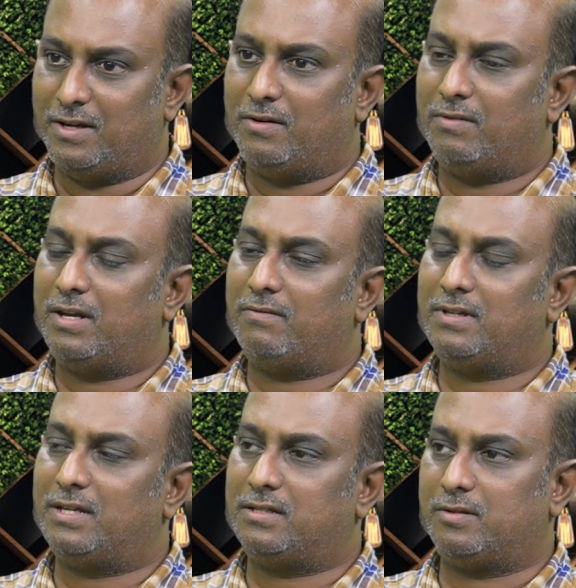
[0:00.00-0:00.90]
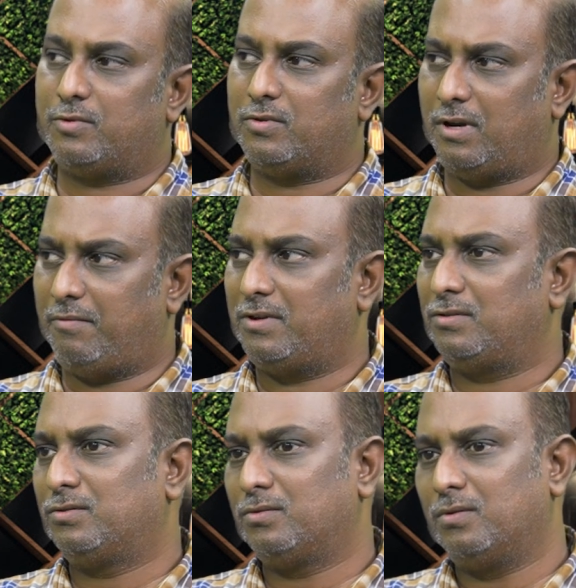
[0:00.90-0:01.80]
Wherever there is a program, I
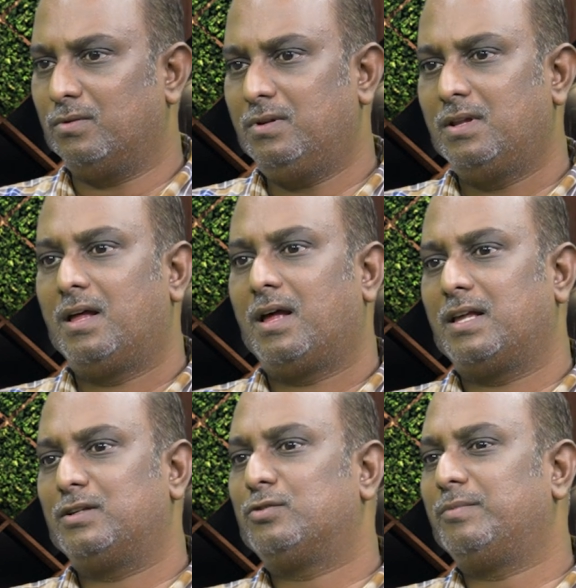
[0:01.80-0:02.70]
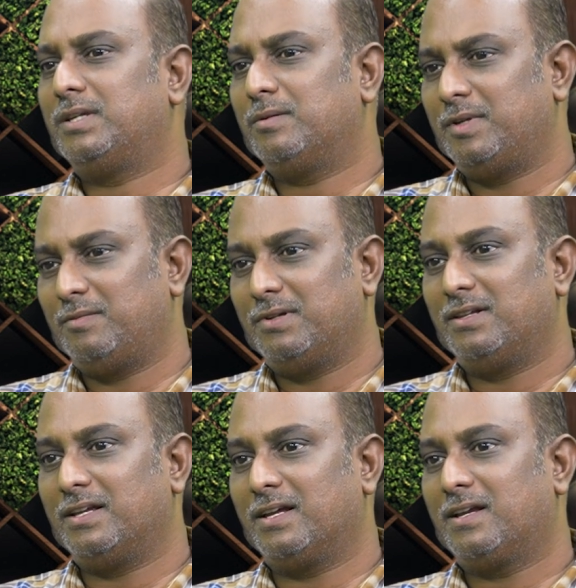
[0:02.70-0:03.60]
used to go. I used to meet the
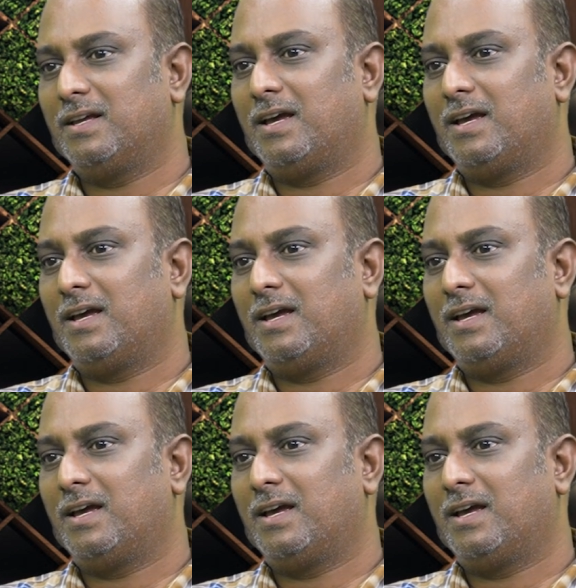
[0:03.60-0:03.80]
people there.